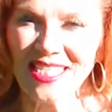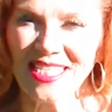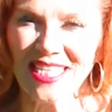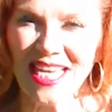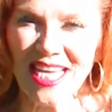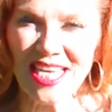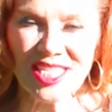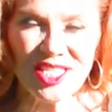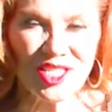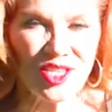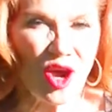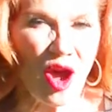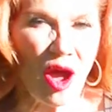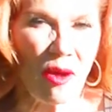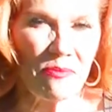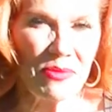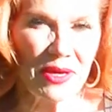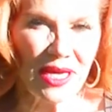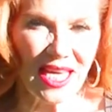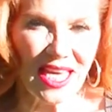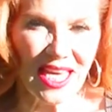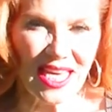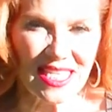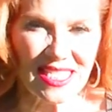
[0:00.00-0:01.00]
Today's
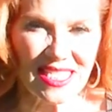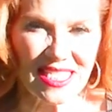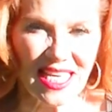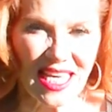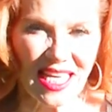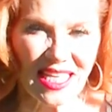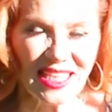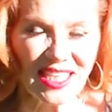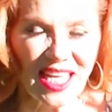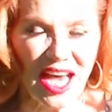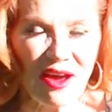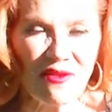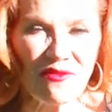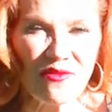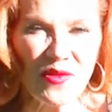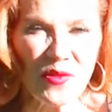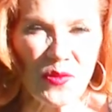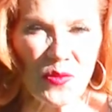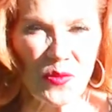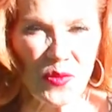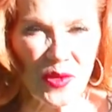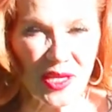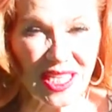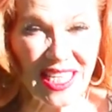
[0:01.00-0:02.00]
topic is
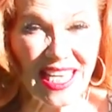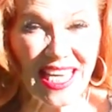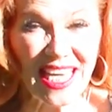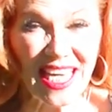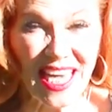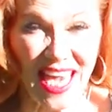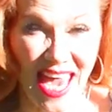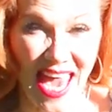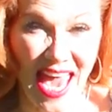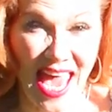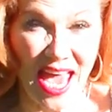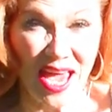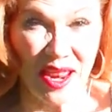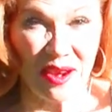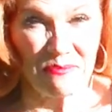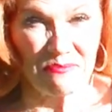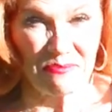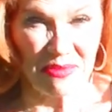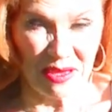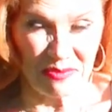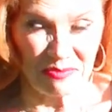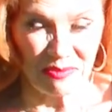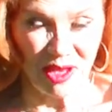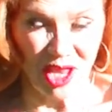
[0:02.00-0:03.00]
Love Really
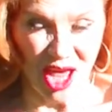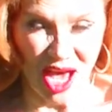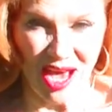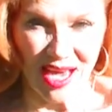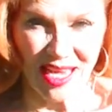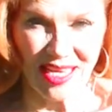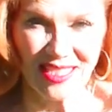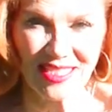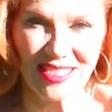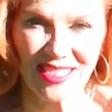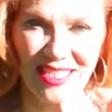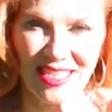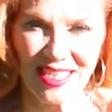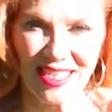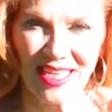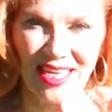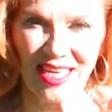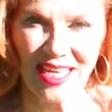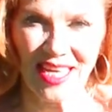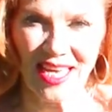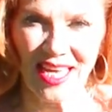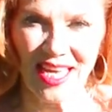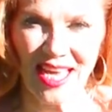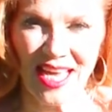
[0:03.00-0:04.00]
Can Be Blind.
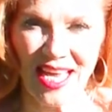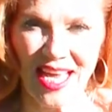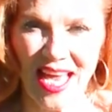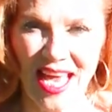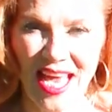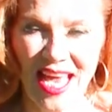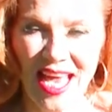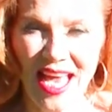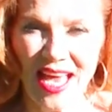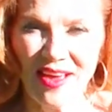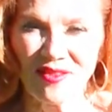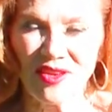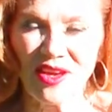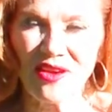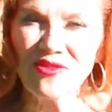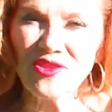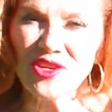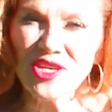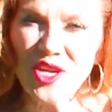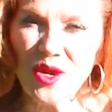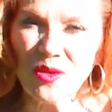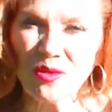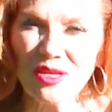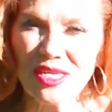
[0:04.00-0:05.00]
Have you
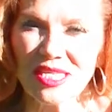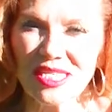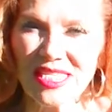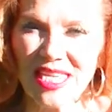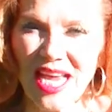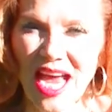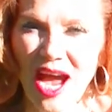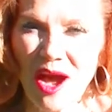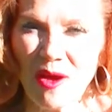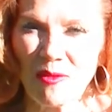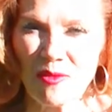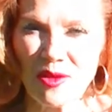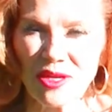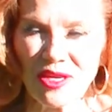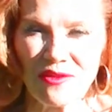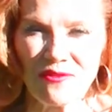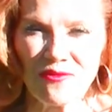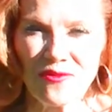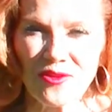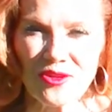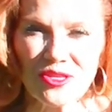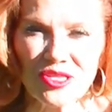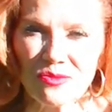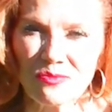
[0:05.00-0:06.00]
ever noticed how when
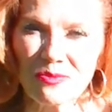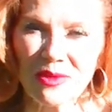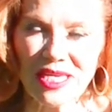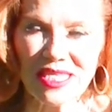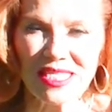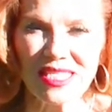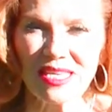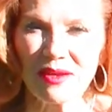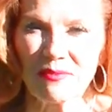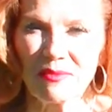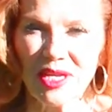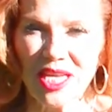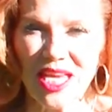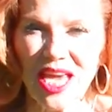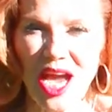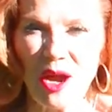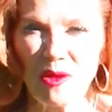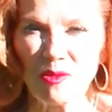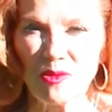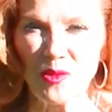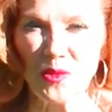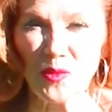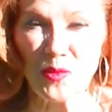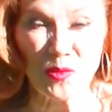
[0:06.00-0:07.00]
you first meet somebody,
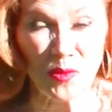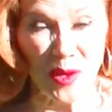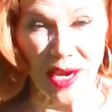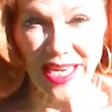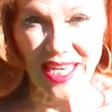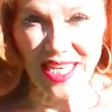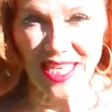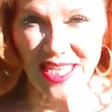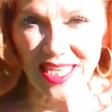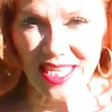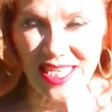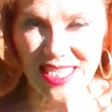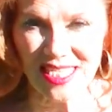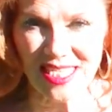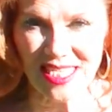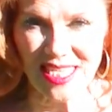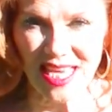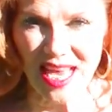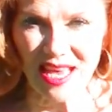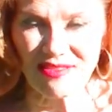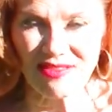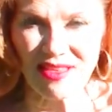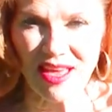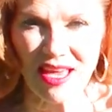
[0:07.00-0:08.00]
how great it
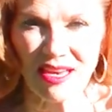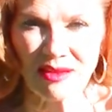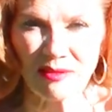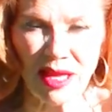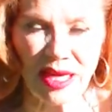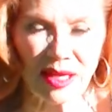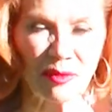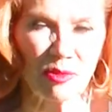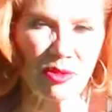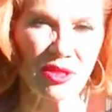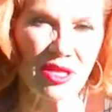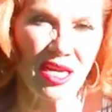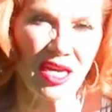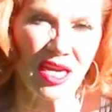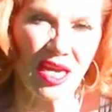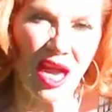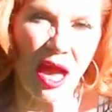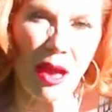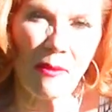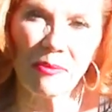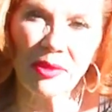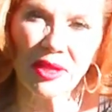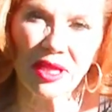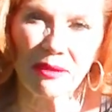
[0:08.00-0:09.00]
is, and then like within a
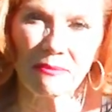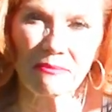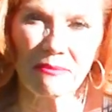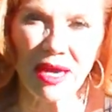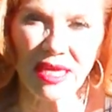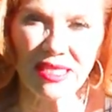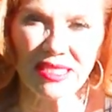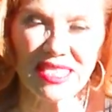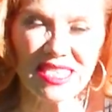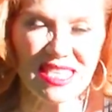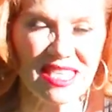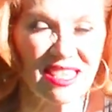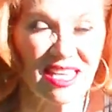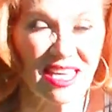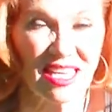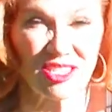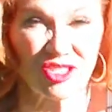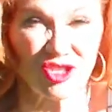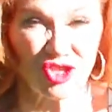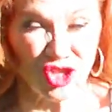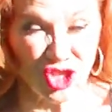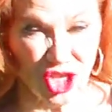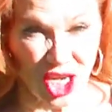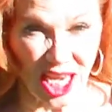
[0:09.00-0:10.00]
couple of months,
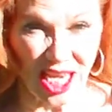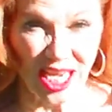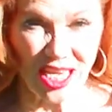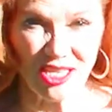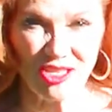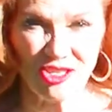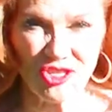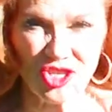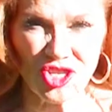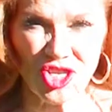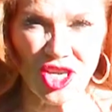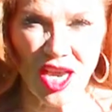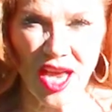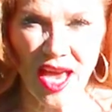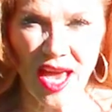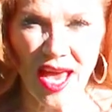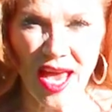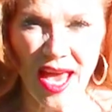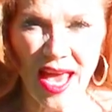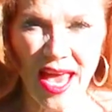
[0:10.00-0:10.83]
things change?